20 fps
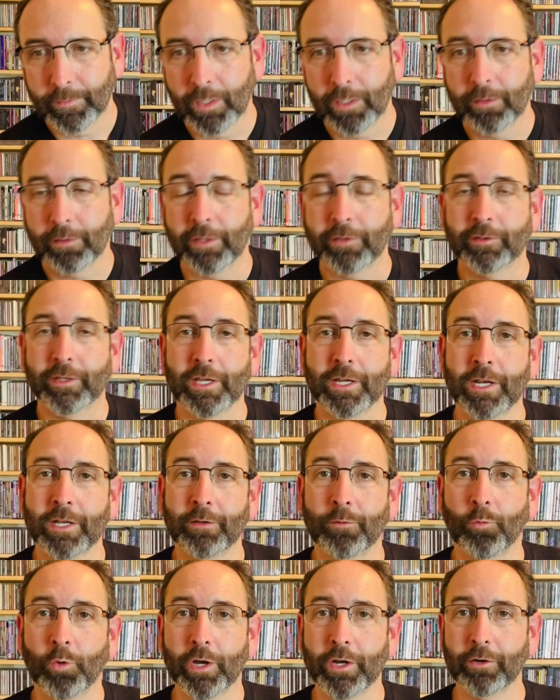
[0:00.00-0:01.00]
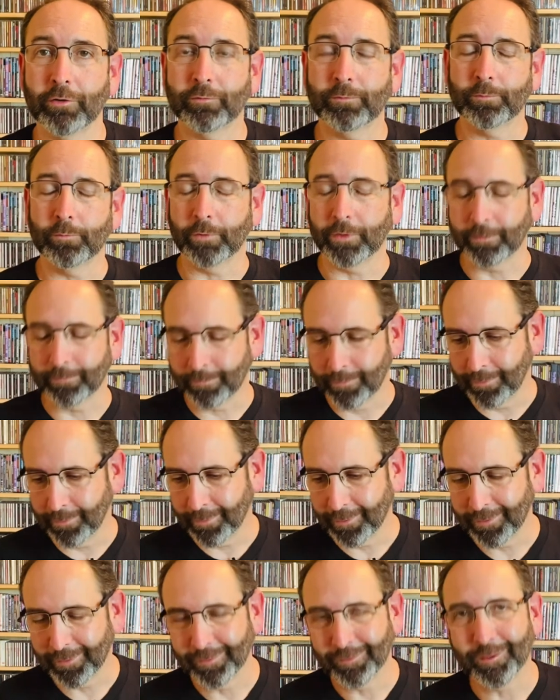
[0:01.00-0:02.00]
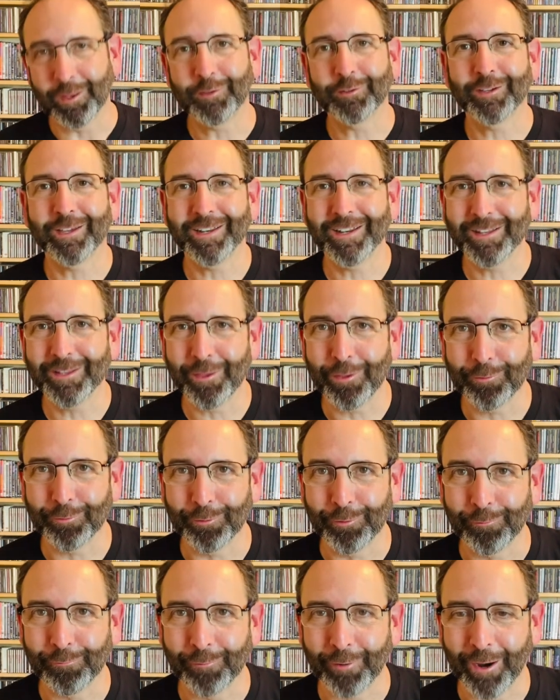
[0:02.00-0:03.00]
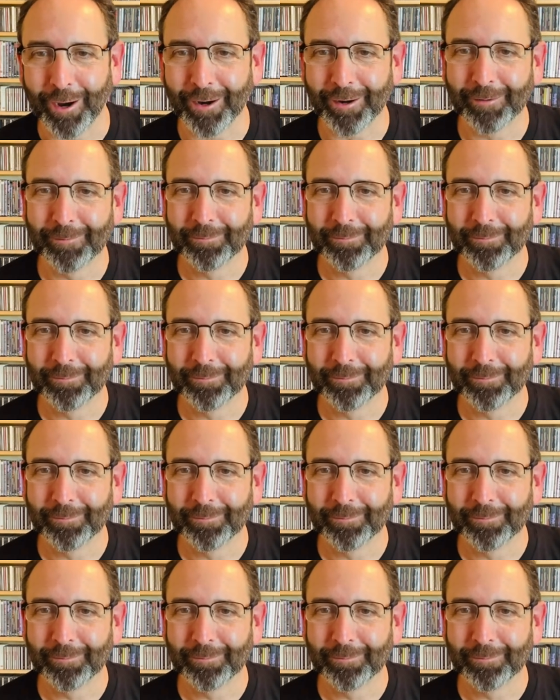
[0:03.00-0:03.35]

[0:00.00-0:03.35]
let's get into Whiter, let's get into Through the Fire.